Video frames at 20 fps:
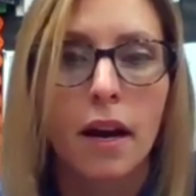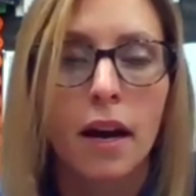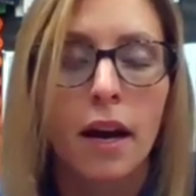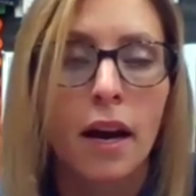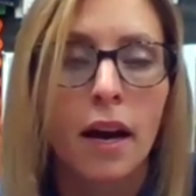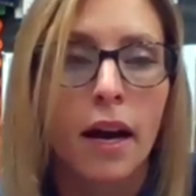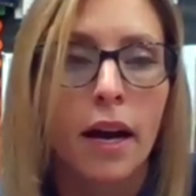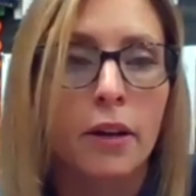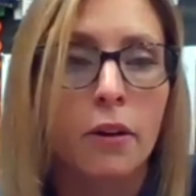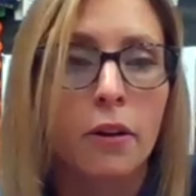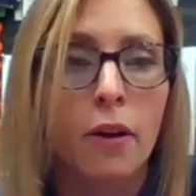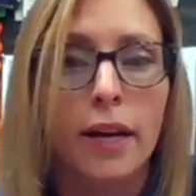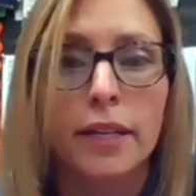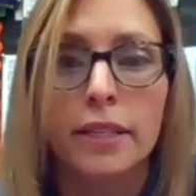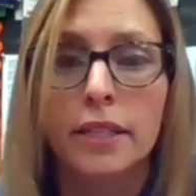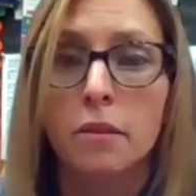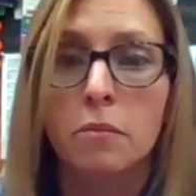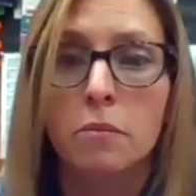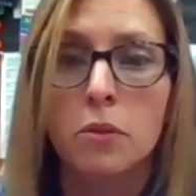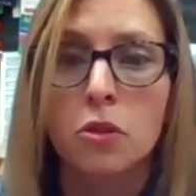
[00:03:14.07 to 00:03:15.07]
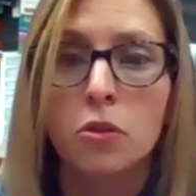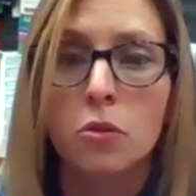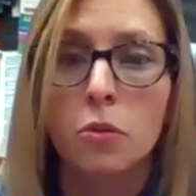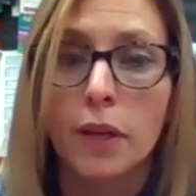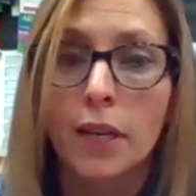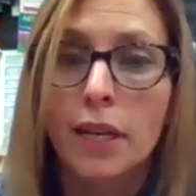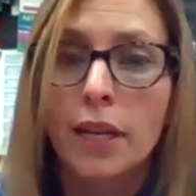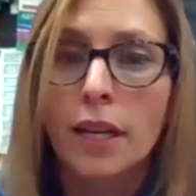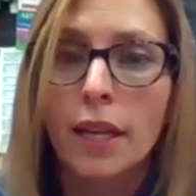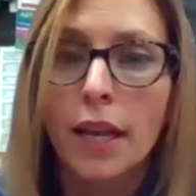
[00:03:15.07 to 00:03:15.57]
I cried in
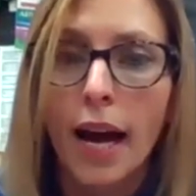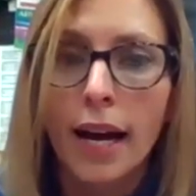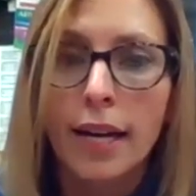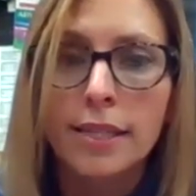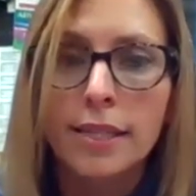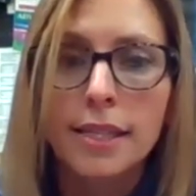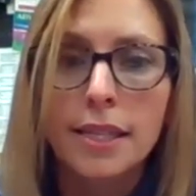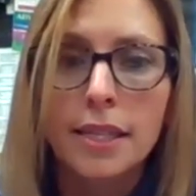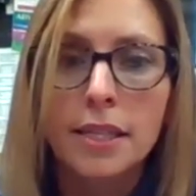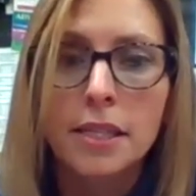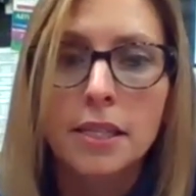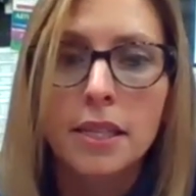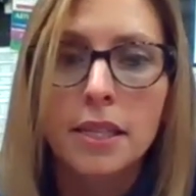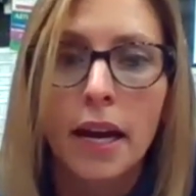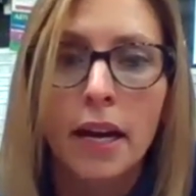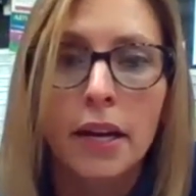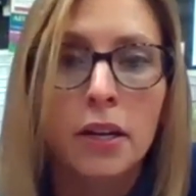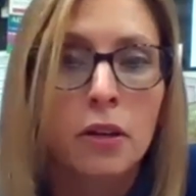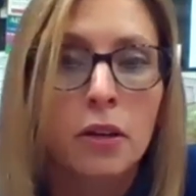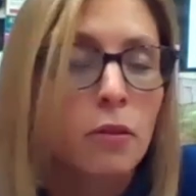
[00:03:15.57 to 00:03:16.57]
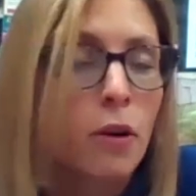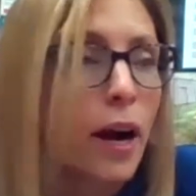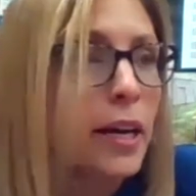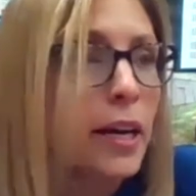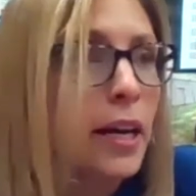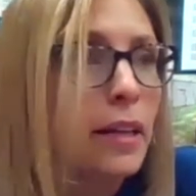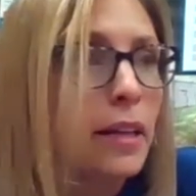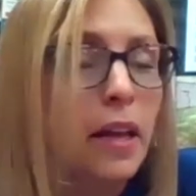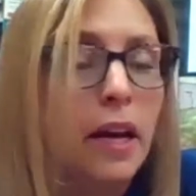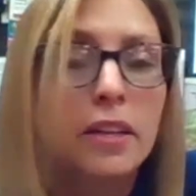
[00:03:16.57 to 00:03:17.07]
between classes. I
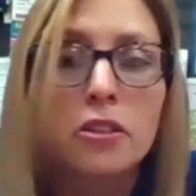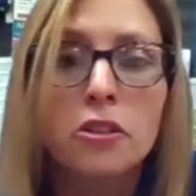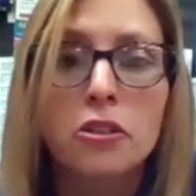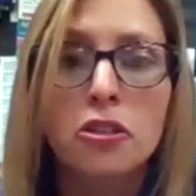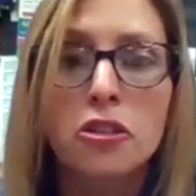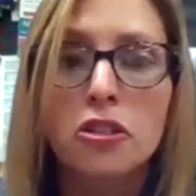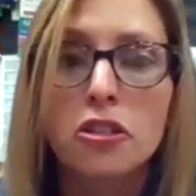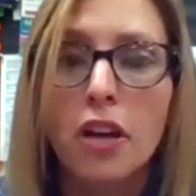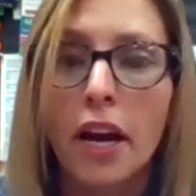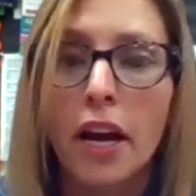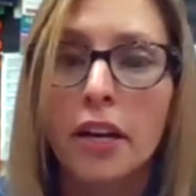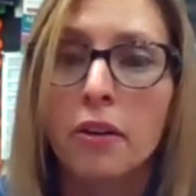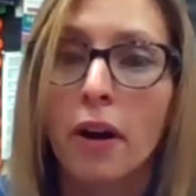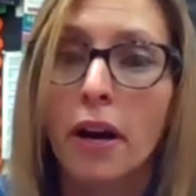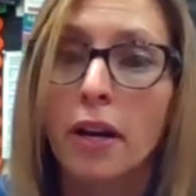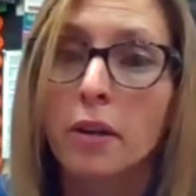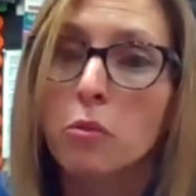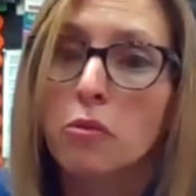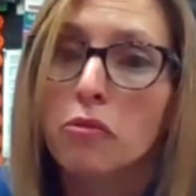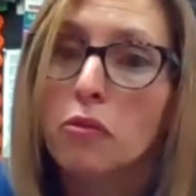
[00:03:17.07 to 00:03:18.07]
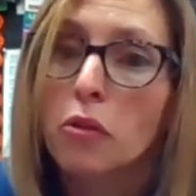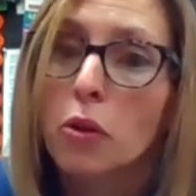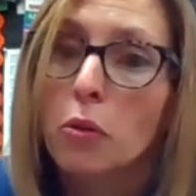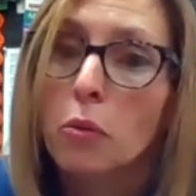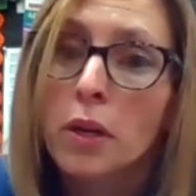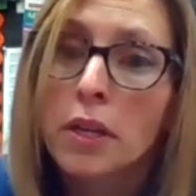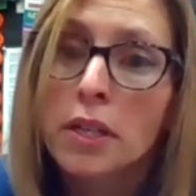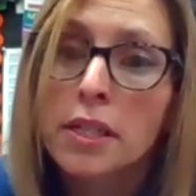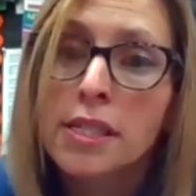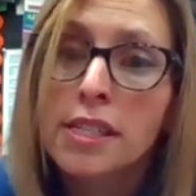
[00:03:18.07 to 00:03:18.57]
cried at lunch. I cried before
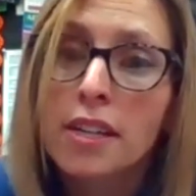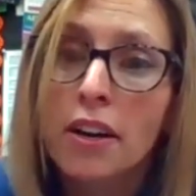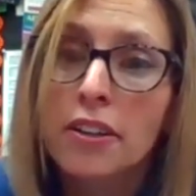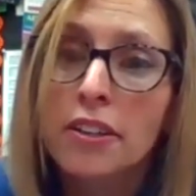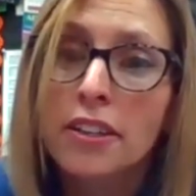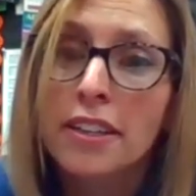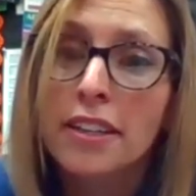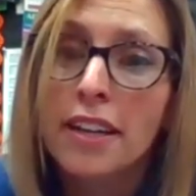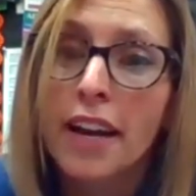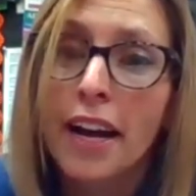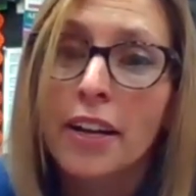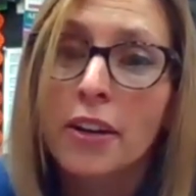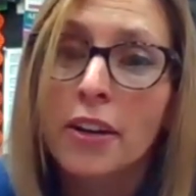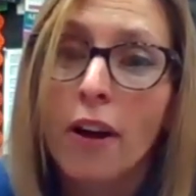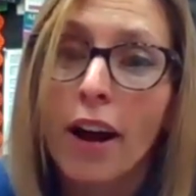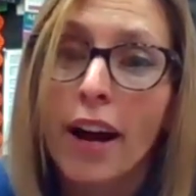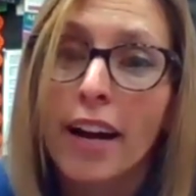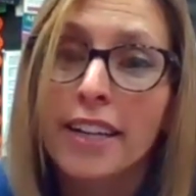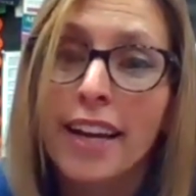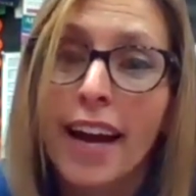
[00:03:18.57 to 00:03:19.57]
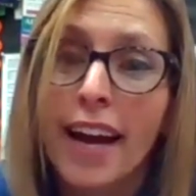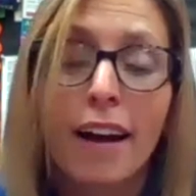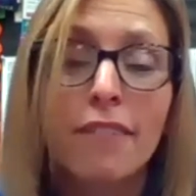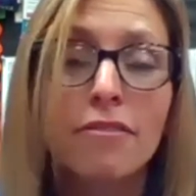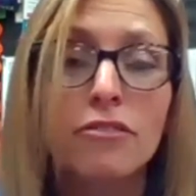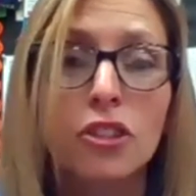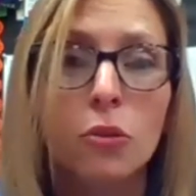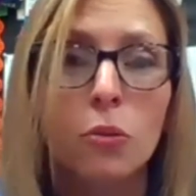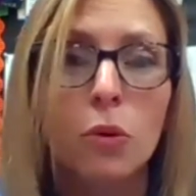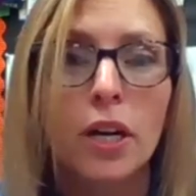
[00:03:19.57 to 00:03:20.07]
work started. I cried
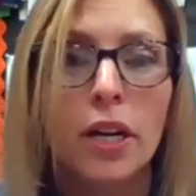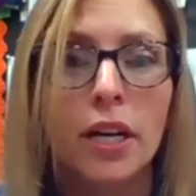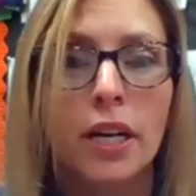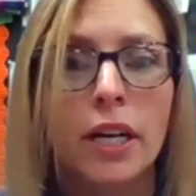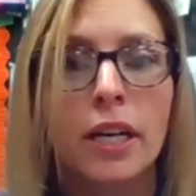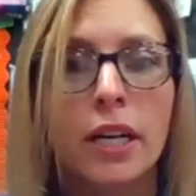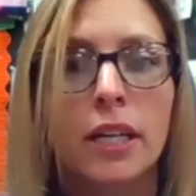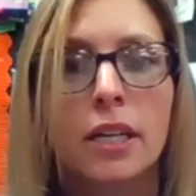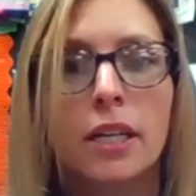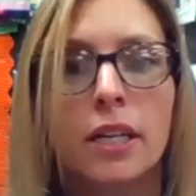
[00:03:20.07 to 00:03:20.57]
after work.